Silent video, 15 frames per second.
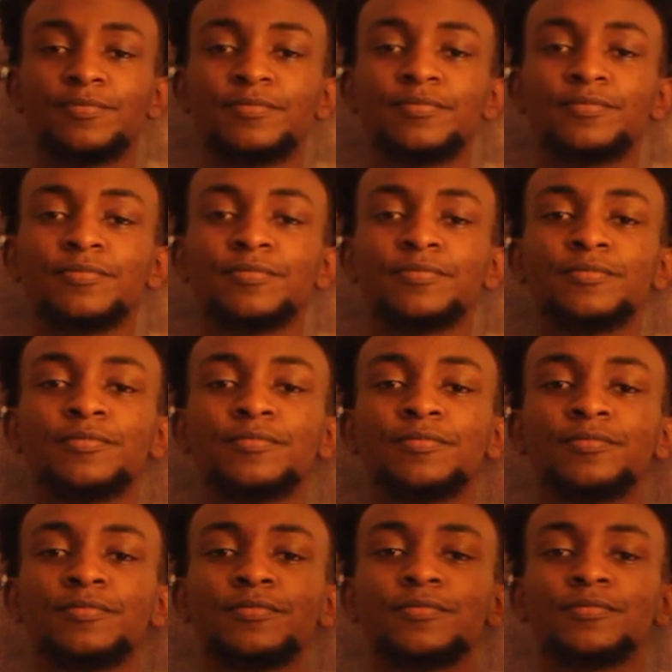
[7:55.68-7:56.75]

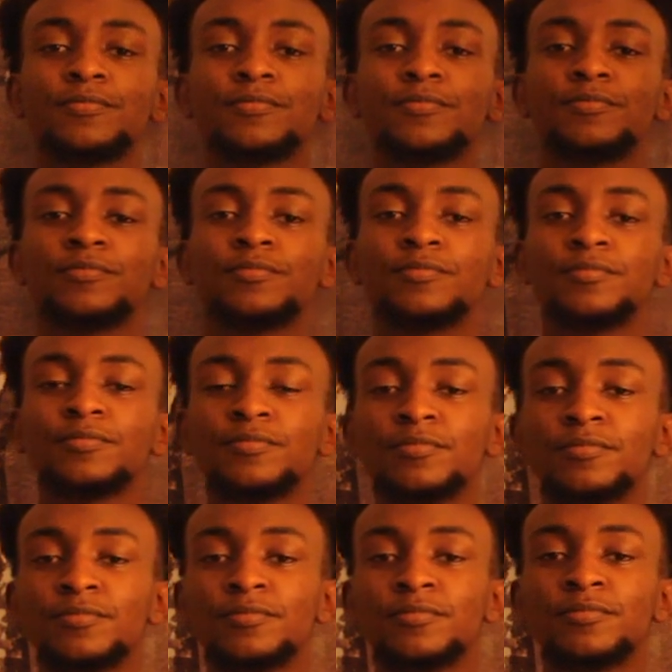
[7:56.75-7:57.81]

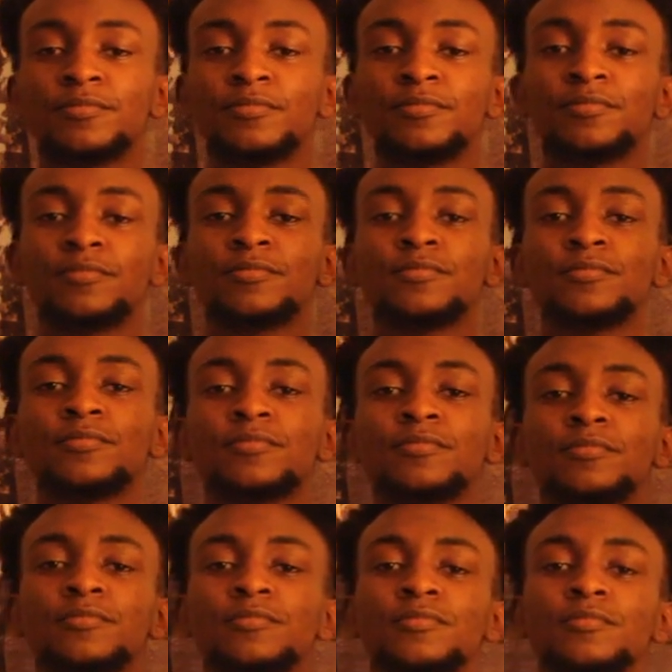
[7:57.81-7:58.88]

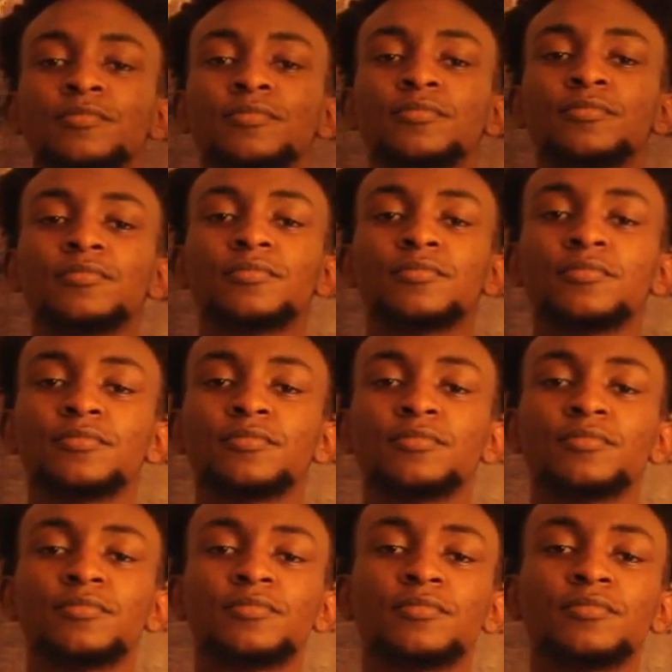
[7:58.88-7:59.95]

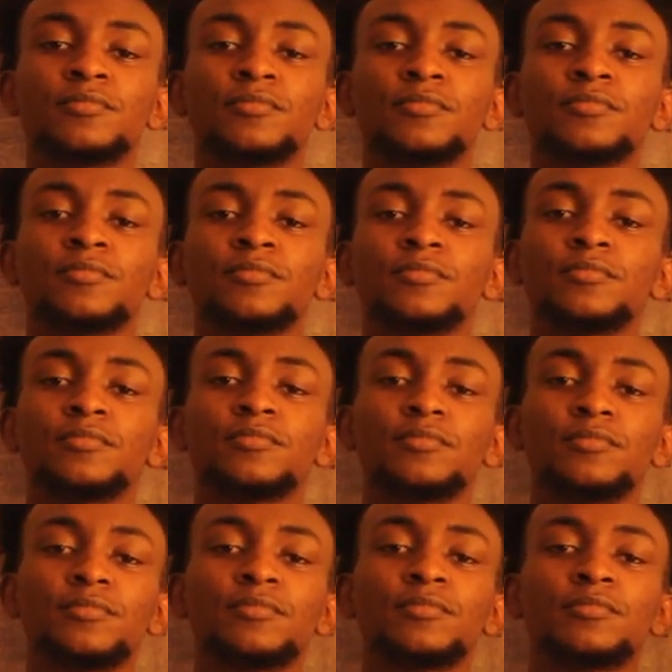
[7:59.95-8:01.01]

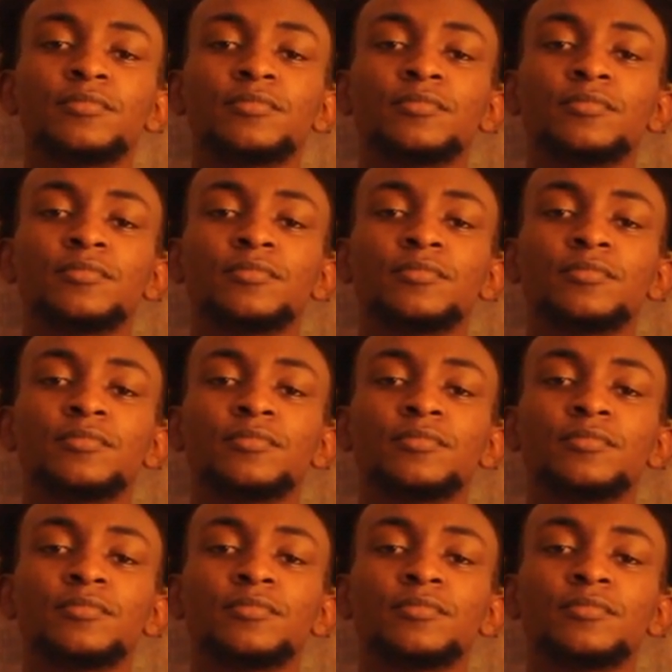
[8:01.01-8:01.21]
The person shown says nothing.